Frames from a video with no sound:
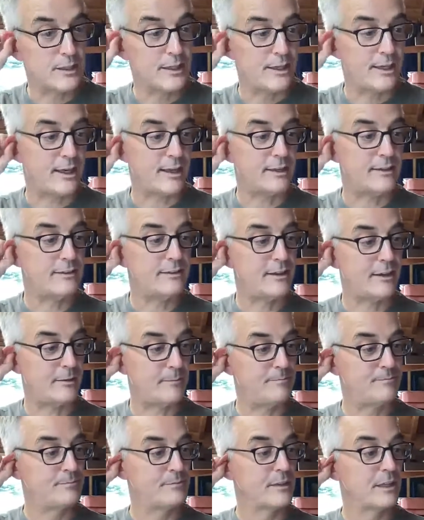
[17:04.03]

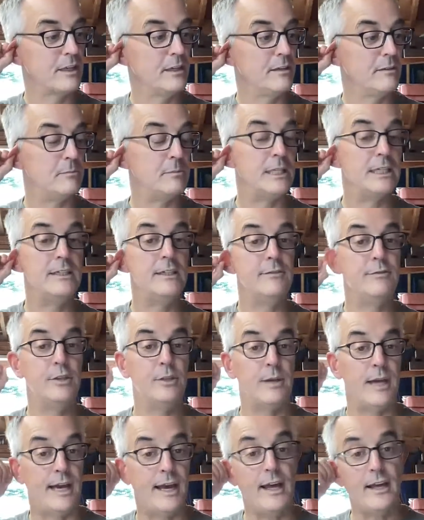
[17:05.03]
And many of you
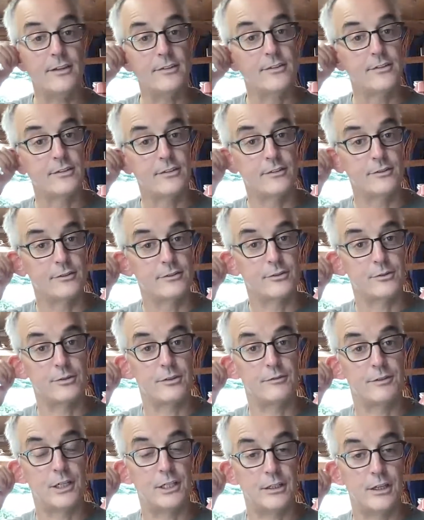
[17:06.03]
asked sort of
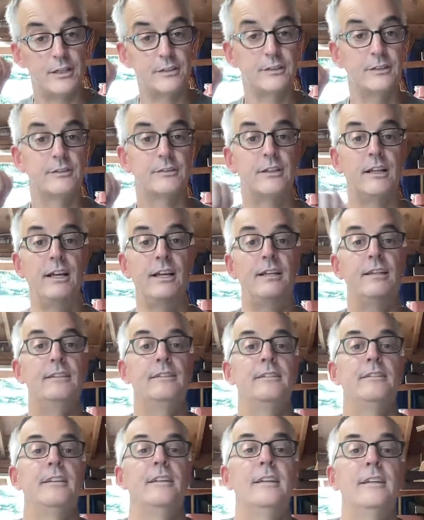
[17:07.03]
along those lines
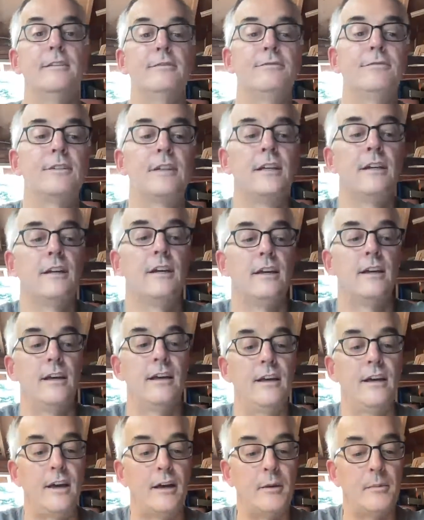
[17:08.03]
if
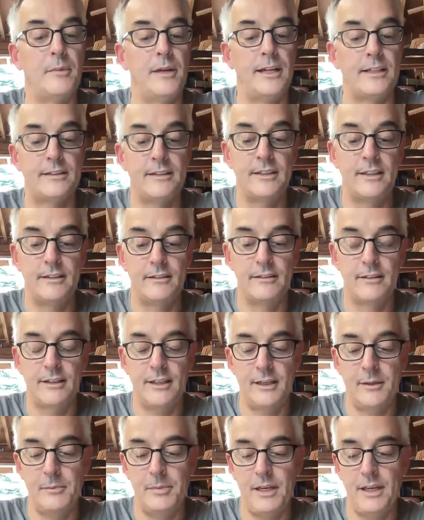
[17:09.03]
at the end of the
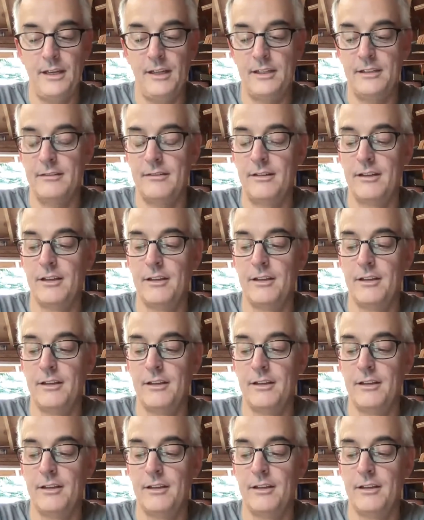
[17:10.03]
campaign,